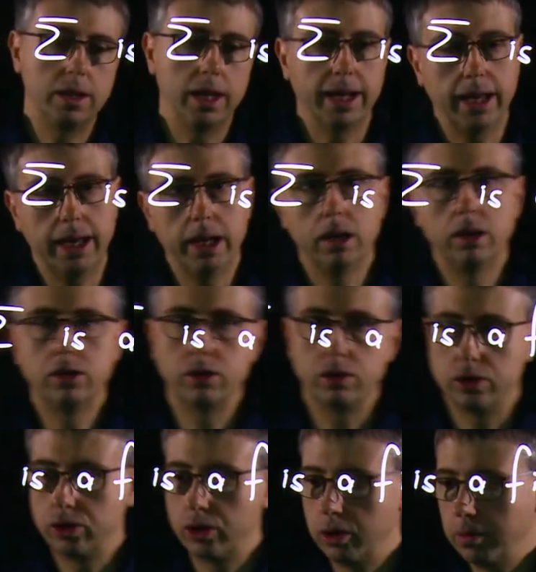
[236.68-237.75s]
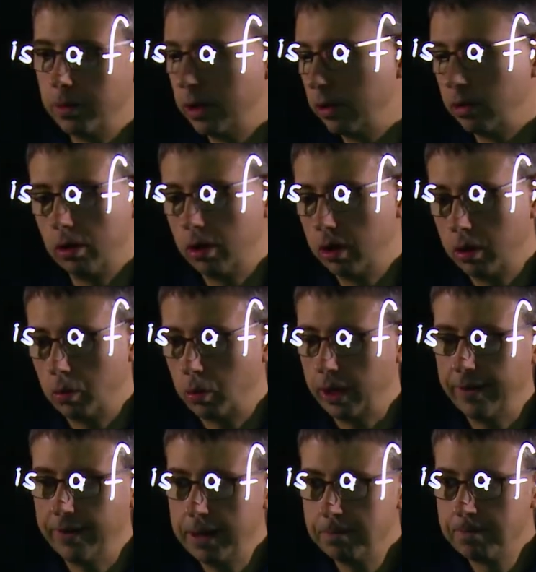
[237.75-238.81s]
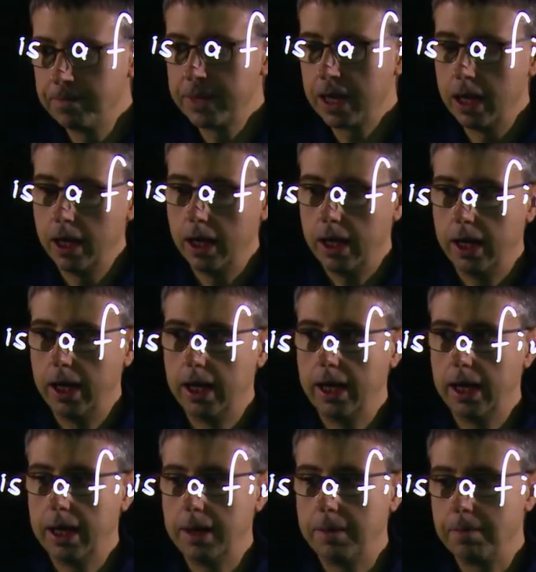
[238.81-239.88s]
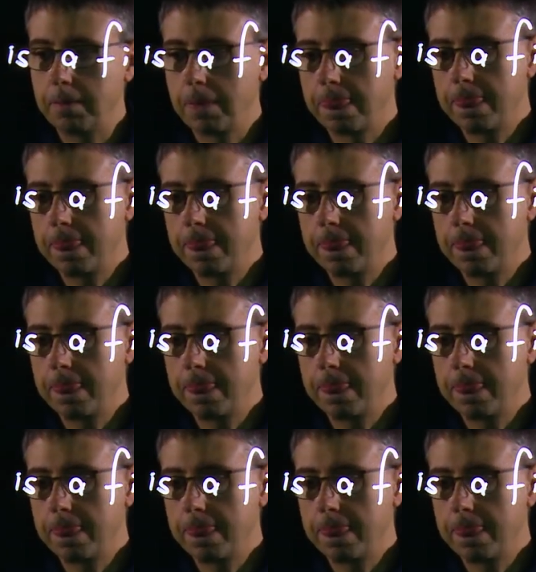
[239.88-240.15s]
like English or German or whatever. And